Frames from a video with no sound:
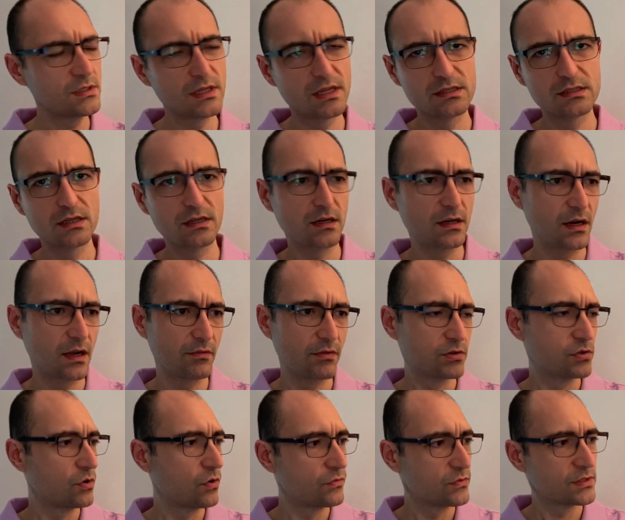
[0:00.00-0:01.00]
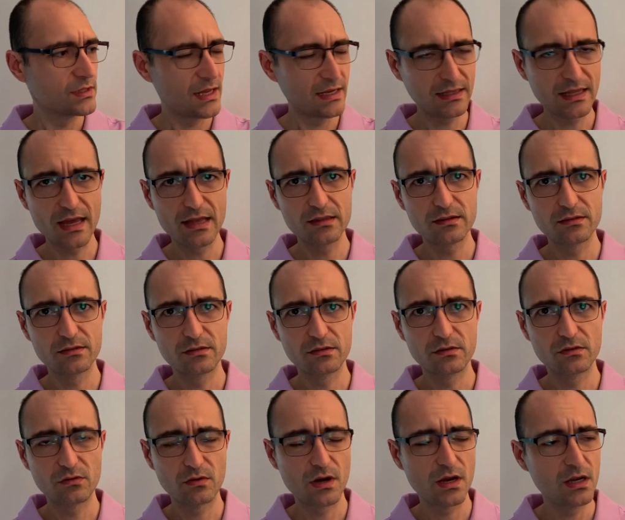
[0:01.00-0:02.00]
let's say that I have a surface like that,
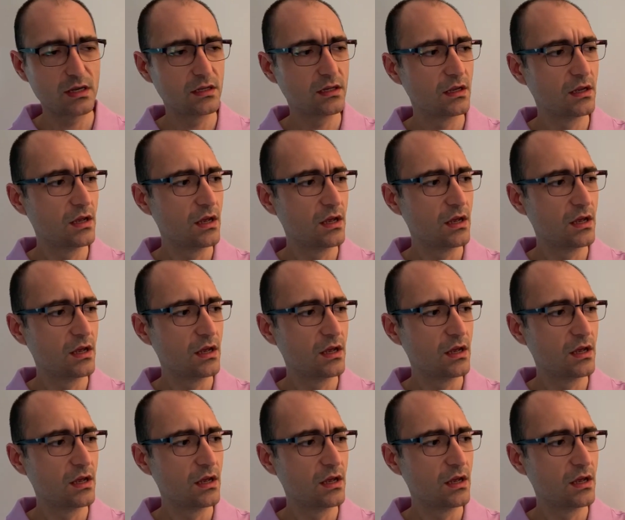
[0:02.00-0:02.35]
right?